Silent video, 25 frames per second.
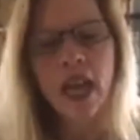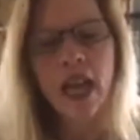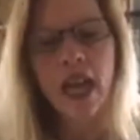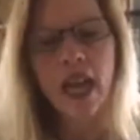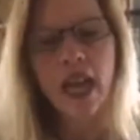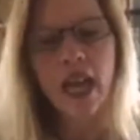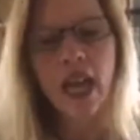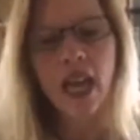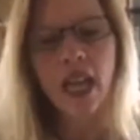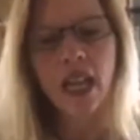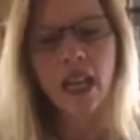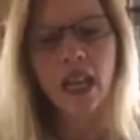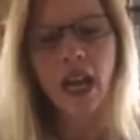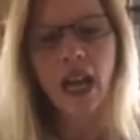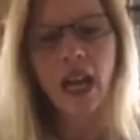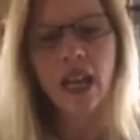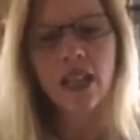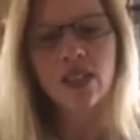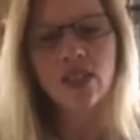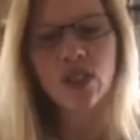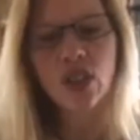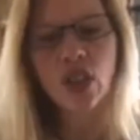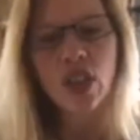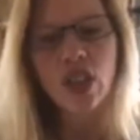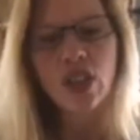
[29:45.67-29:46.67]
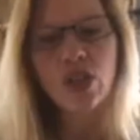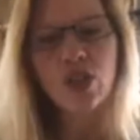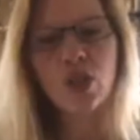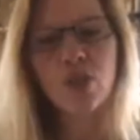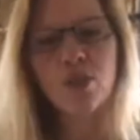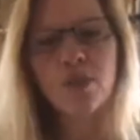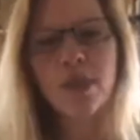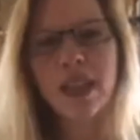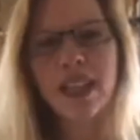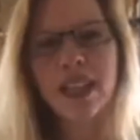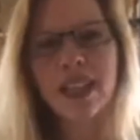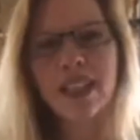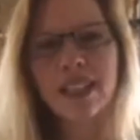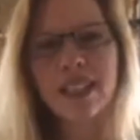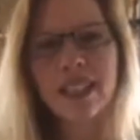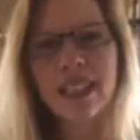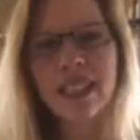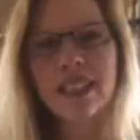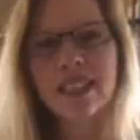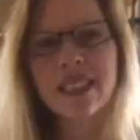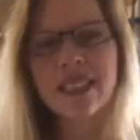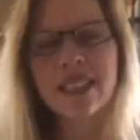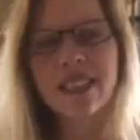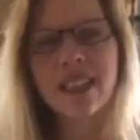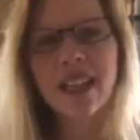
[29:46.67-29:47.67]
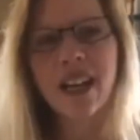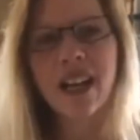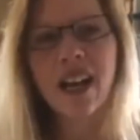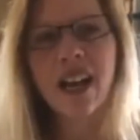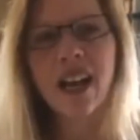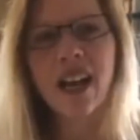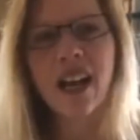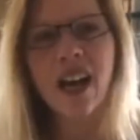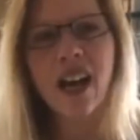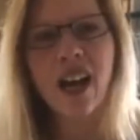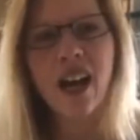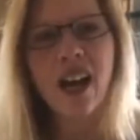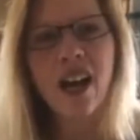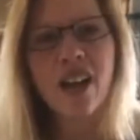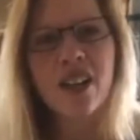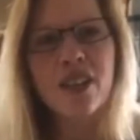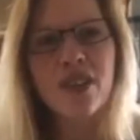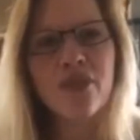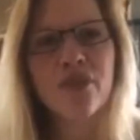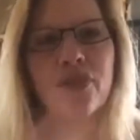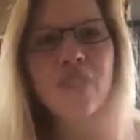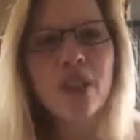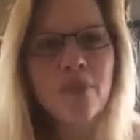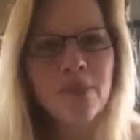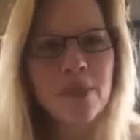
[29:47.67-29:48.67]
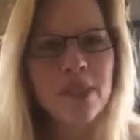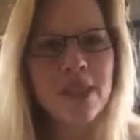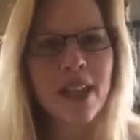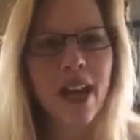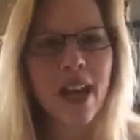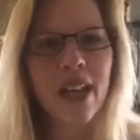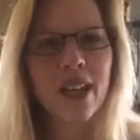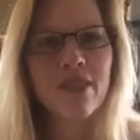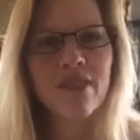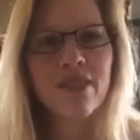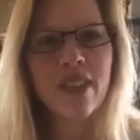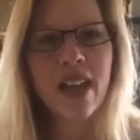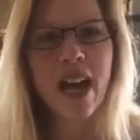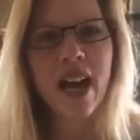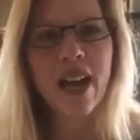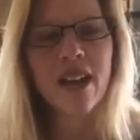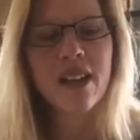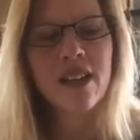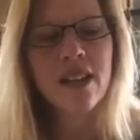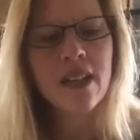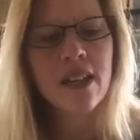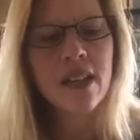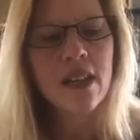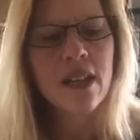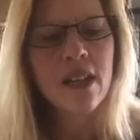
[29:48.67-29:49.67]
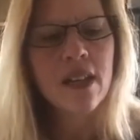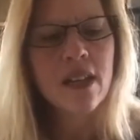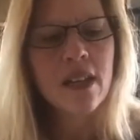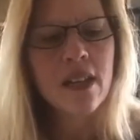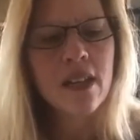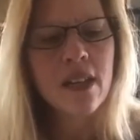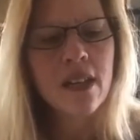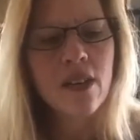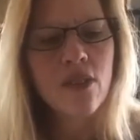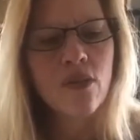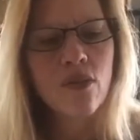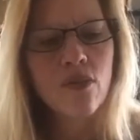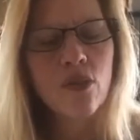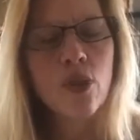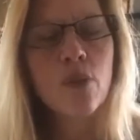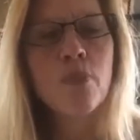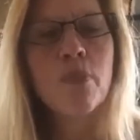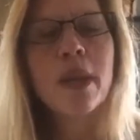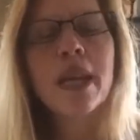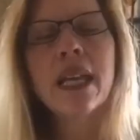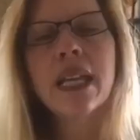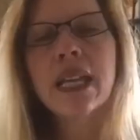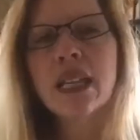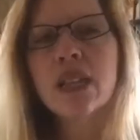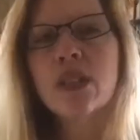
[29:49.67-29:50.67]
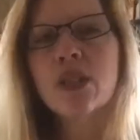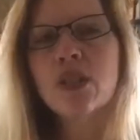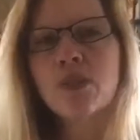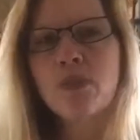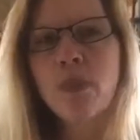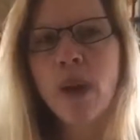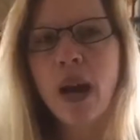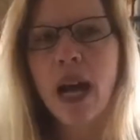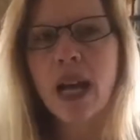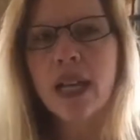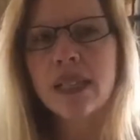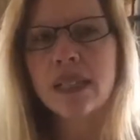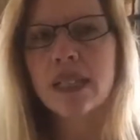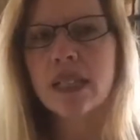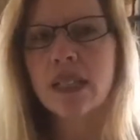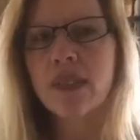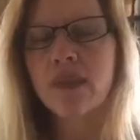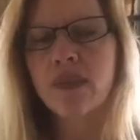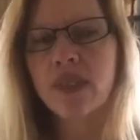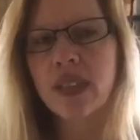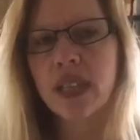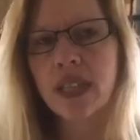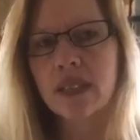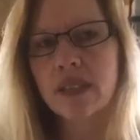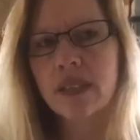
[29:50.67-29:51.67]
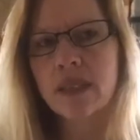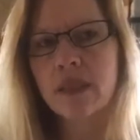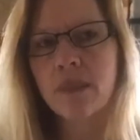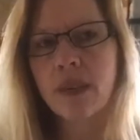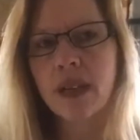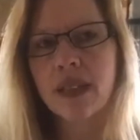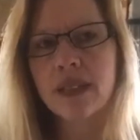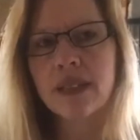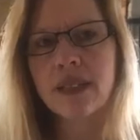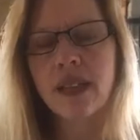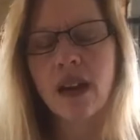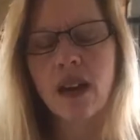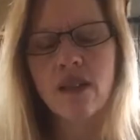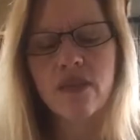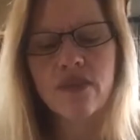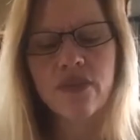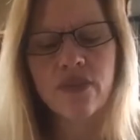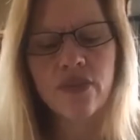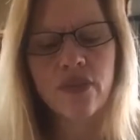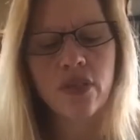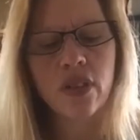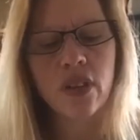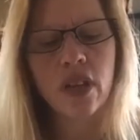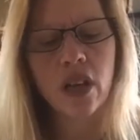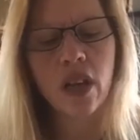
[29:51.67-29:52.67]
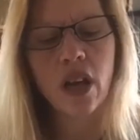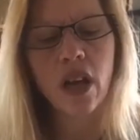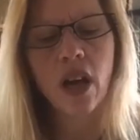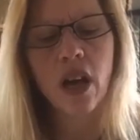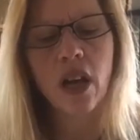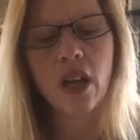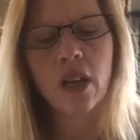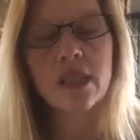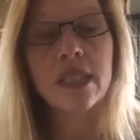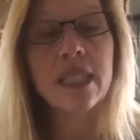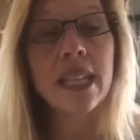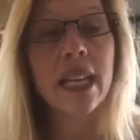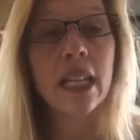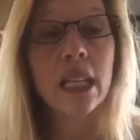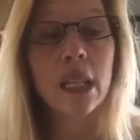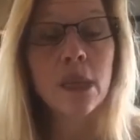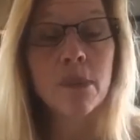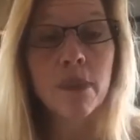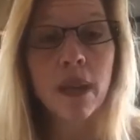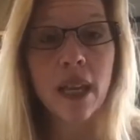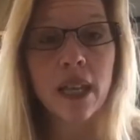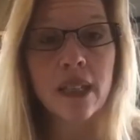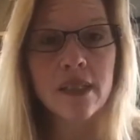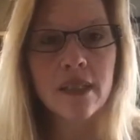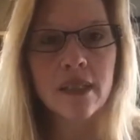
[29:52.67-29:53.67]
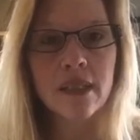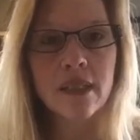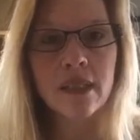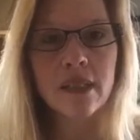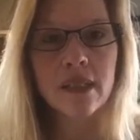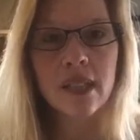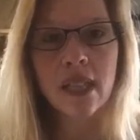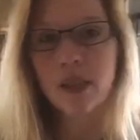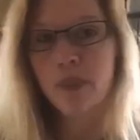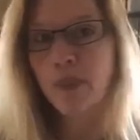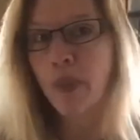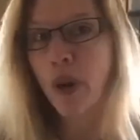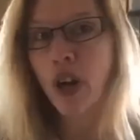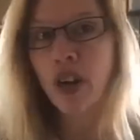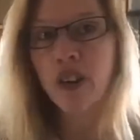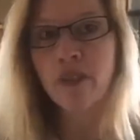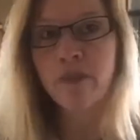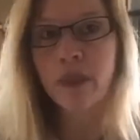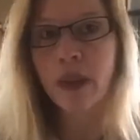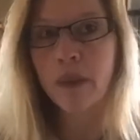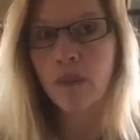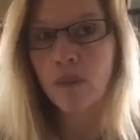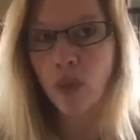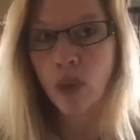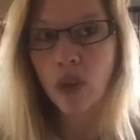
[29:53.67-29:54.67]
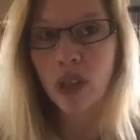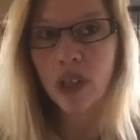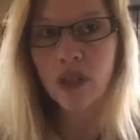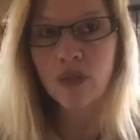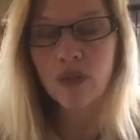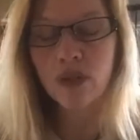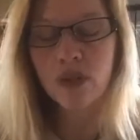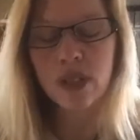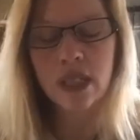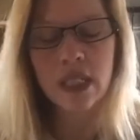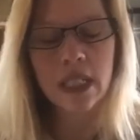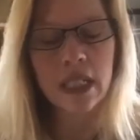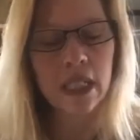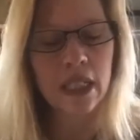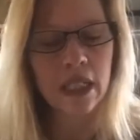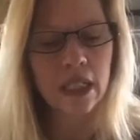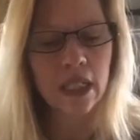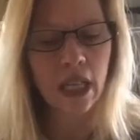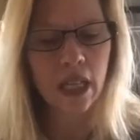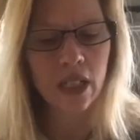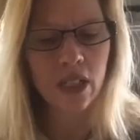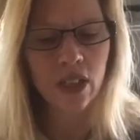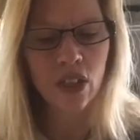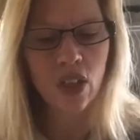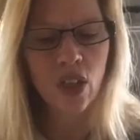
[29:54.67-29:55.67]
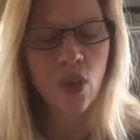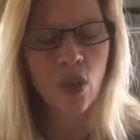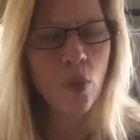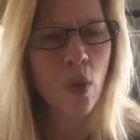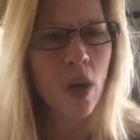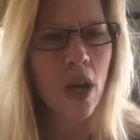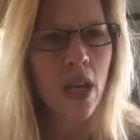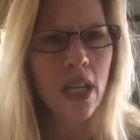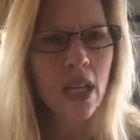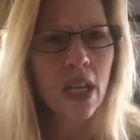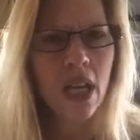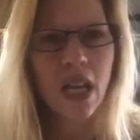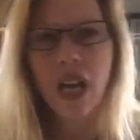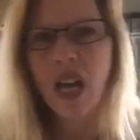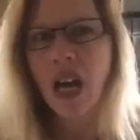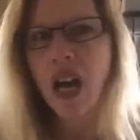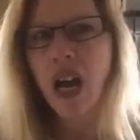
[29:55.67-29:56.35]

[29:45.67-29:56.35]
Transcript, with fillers: and I started to make a list on the flip side of that, repeating those positive things to myself on a daily basis as part of my morning routine. And you know what?